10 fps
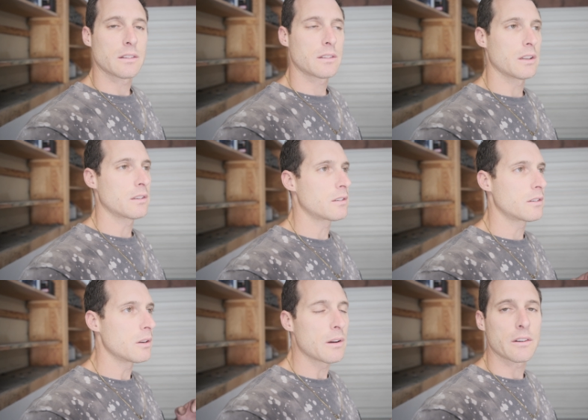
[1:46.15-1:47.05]
to
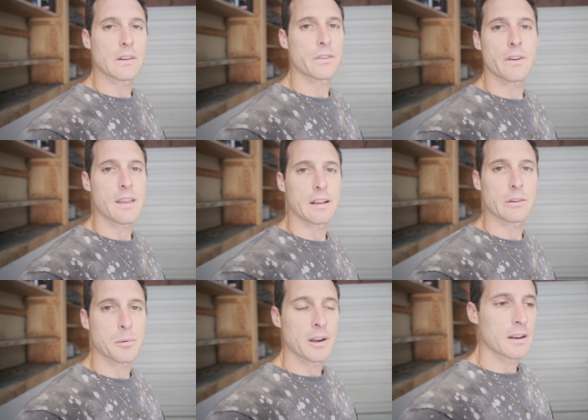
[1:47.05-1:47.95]
do it just for the
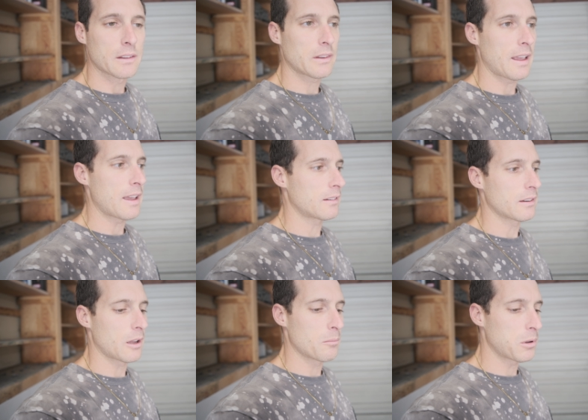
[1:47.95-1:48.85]
experience and
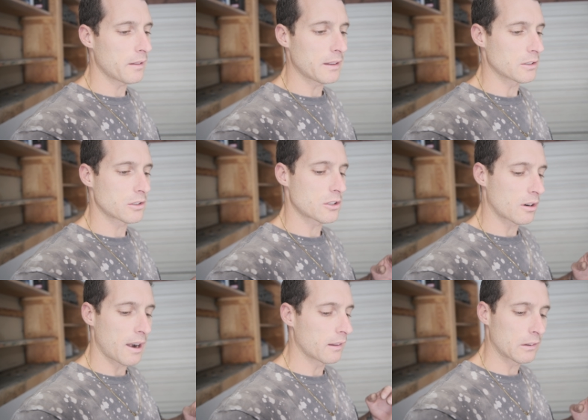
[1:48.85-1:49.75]
to completely just
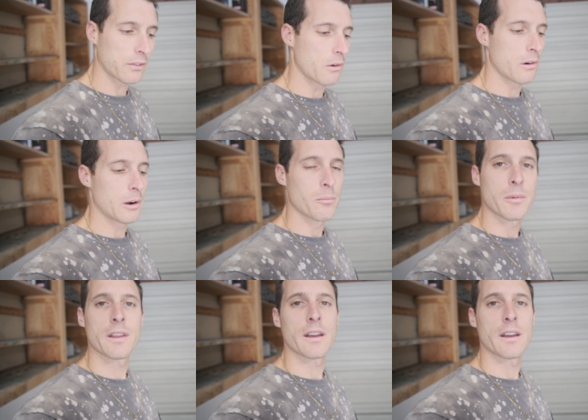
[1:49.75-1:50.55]
transform